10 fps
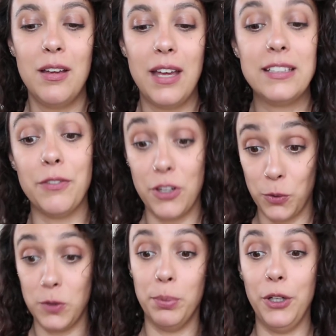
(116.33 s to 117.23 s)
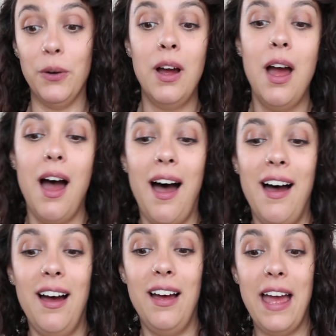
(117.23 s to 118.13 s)
Except for this one's blue.
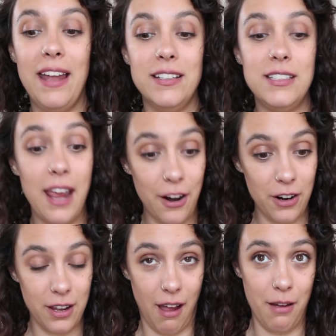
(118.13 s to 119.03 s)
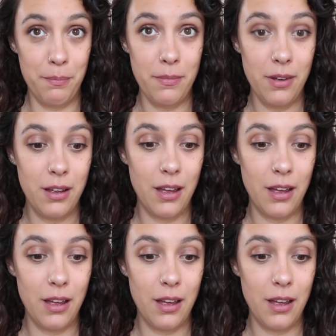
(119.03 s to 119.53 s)
And tarragon